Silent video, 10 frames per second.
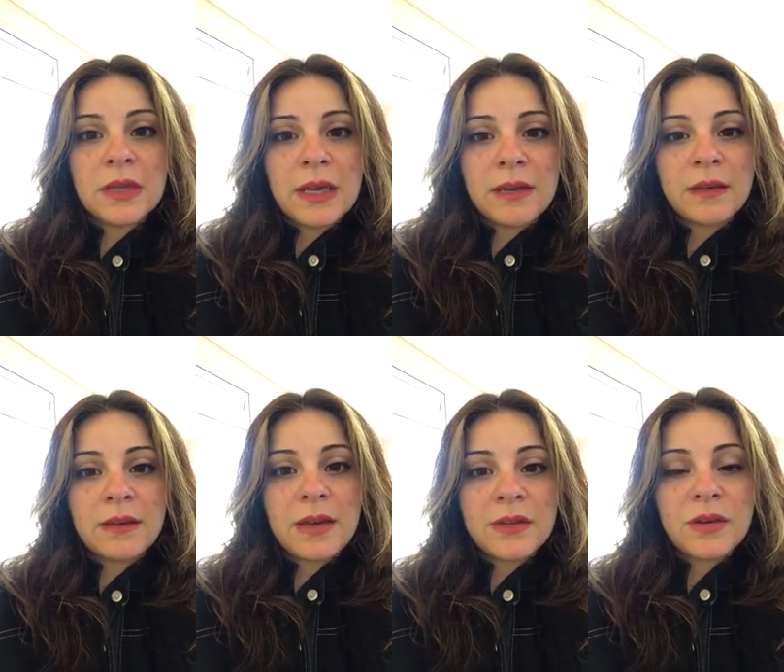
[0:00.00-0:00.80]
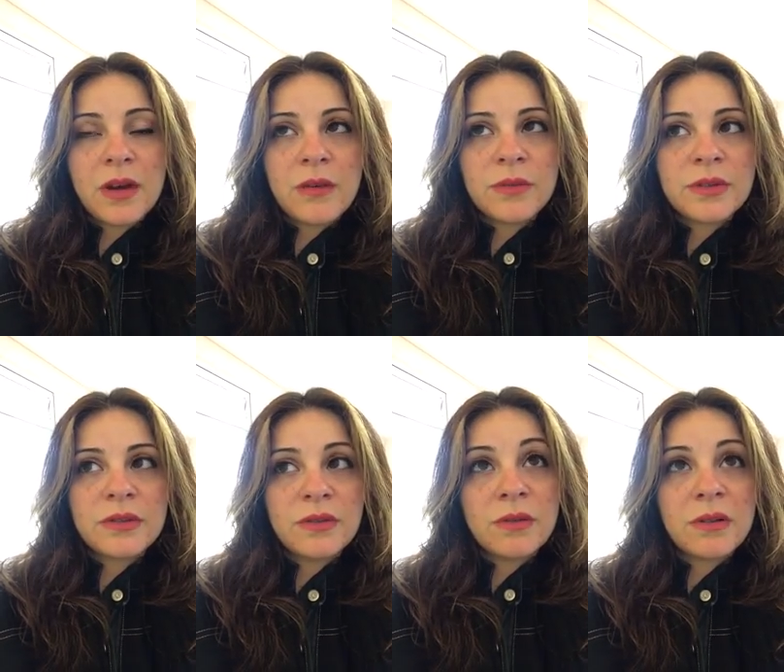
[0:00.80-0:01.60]
Like yesterday it
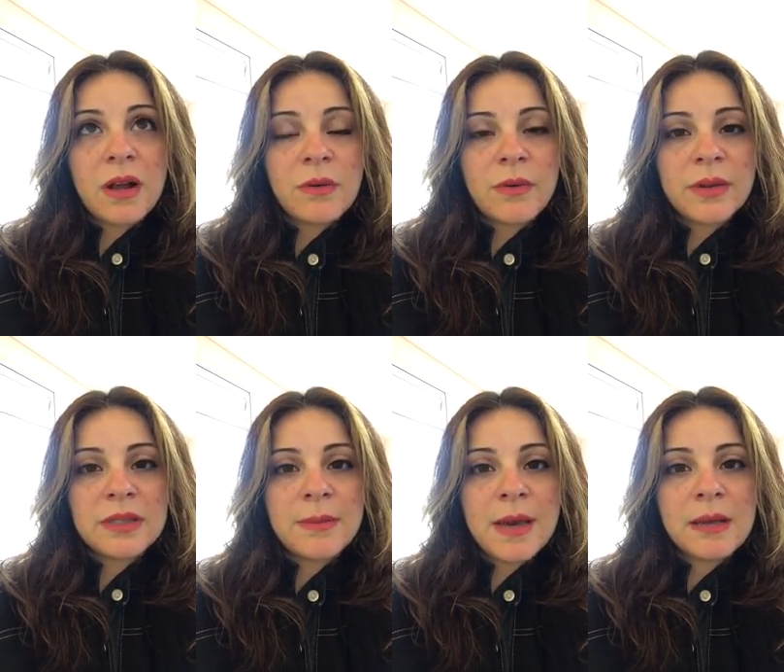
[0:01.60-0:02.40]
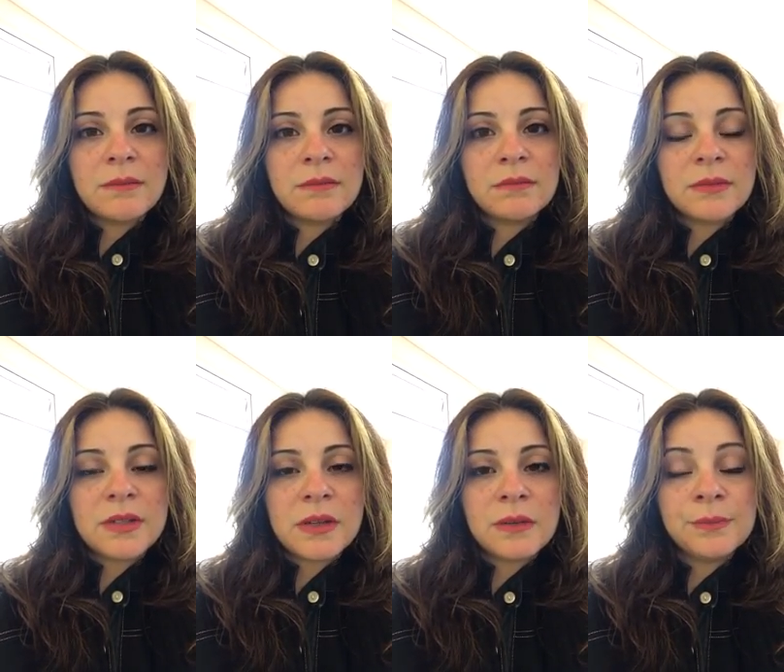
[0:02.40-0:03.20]
was 2 o'clock we went to bed,
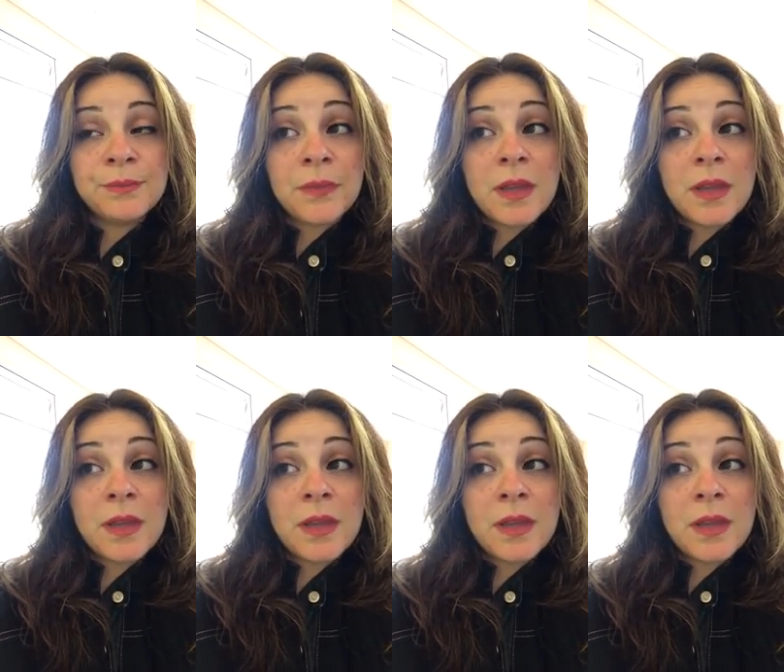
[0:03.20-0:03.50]
so